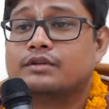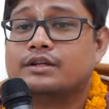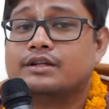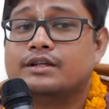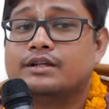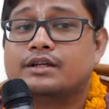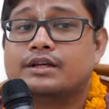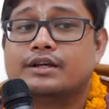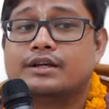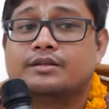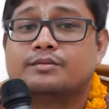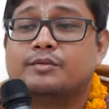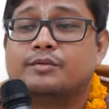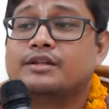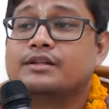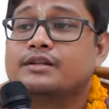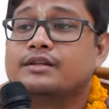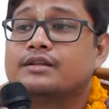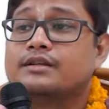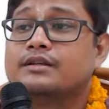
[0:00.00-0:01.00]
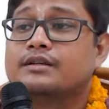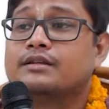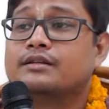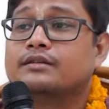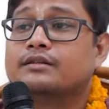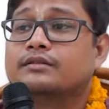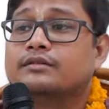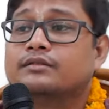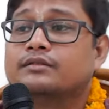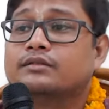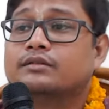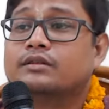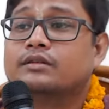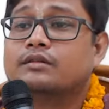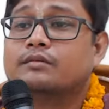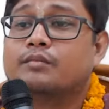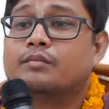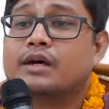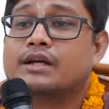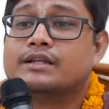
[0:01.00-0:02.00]
Rishikesh means
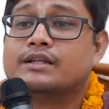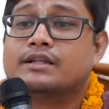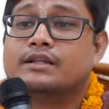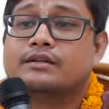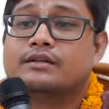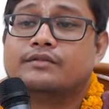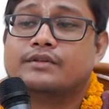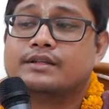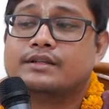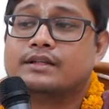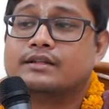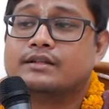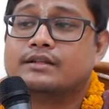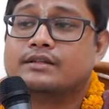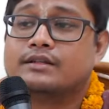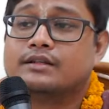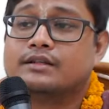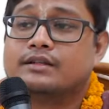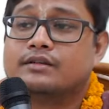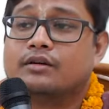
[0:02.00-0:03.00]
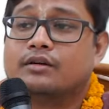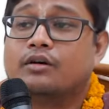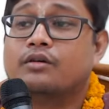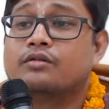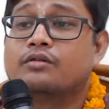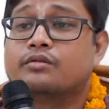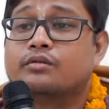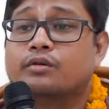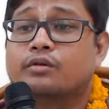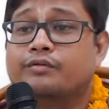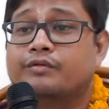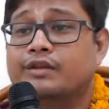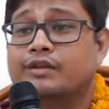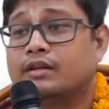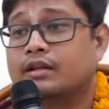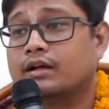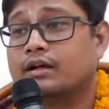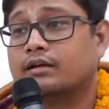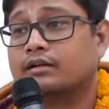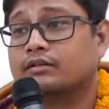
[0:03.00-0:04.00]
master of the senses or
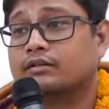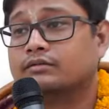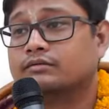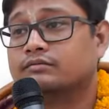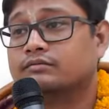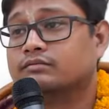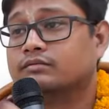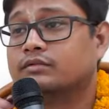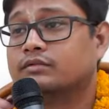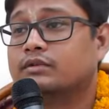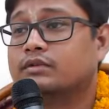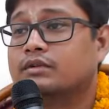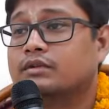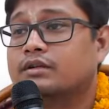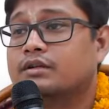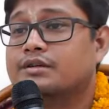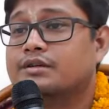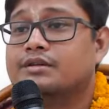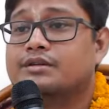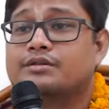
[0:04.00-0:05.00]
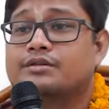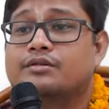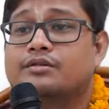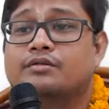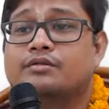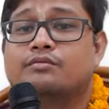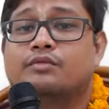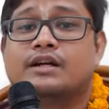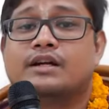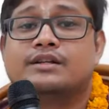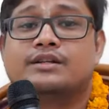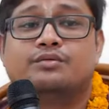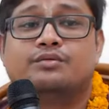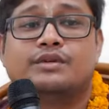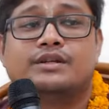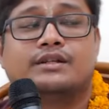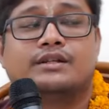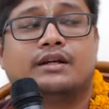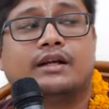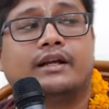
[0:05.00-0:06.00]
Govinda. So once
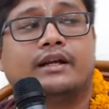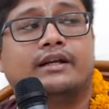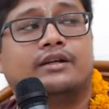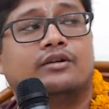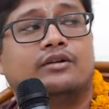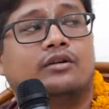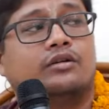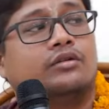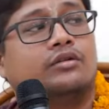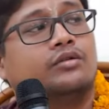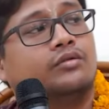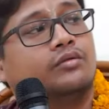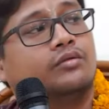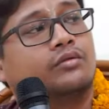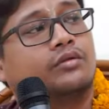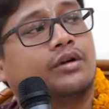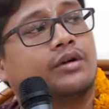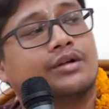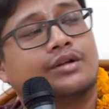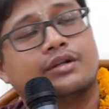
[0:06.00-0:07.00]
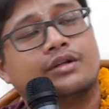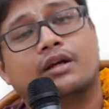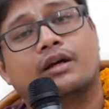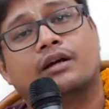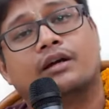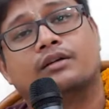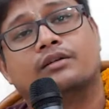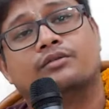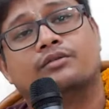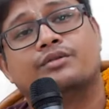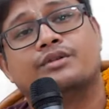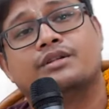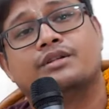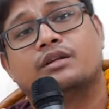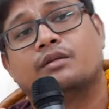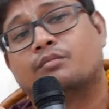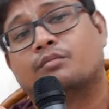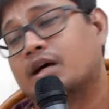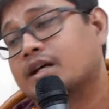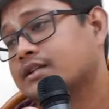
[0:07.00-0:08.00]
we surrender unto Krishna, who is
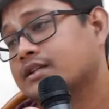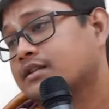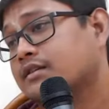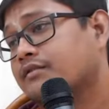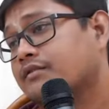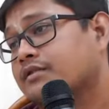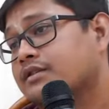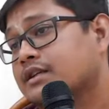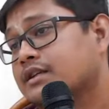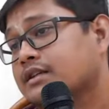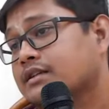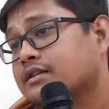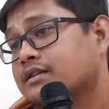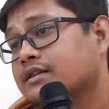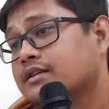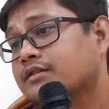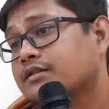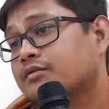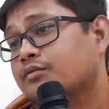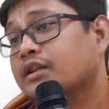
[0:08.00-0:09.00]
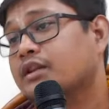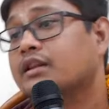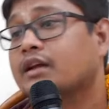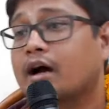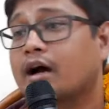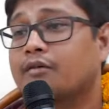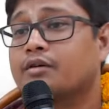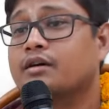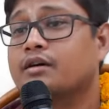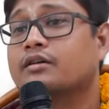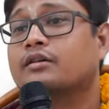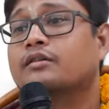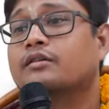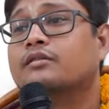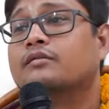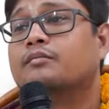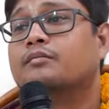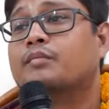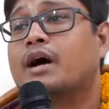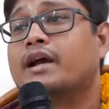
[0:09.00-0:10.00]
the master of the senses, with
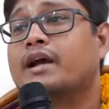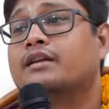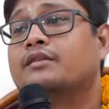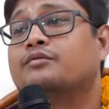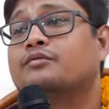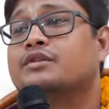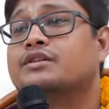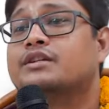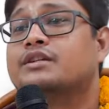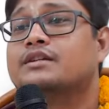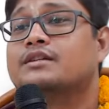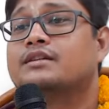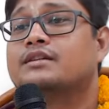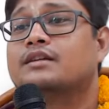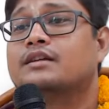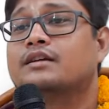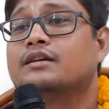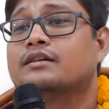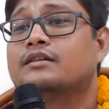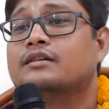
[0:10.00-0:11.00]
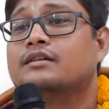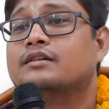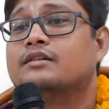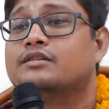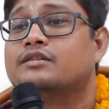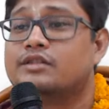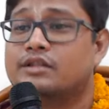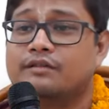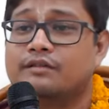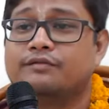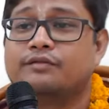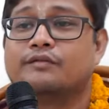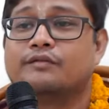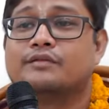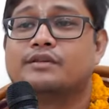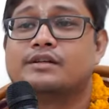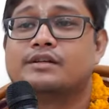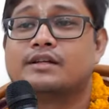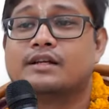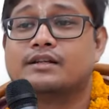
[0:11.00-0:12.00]
our mind, which is the chief
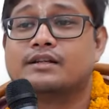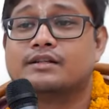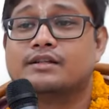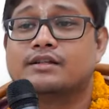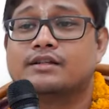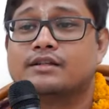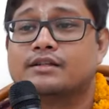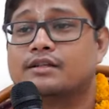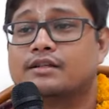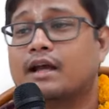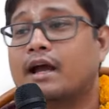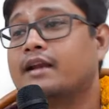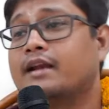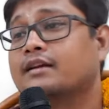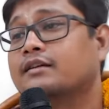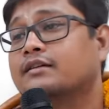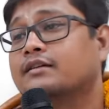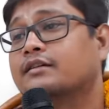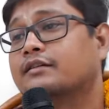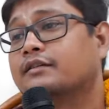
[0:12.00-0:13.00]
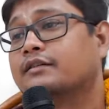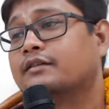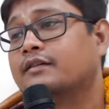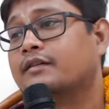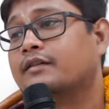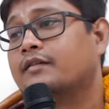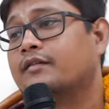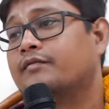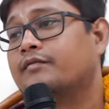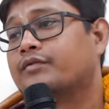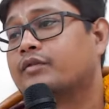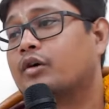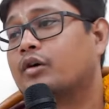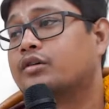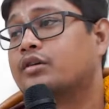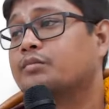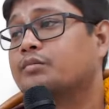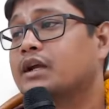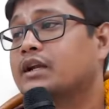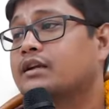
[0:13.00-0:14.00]
of the senses, then
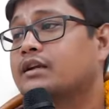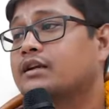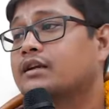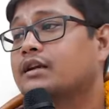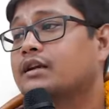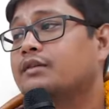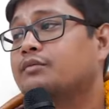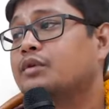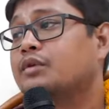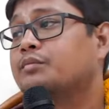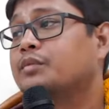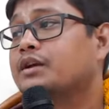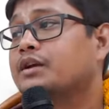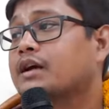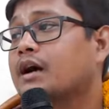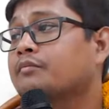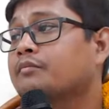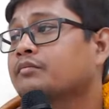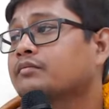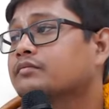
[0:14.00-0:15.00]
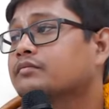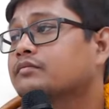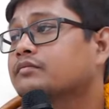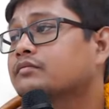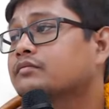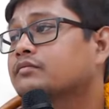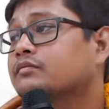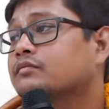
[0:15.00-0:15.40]
automatically we become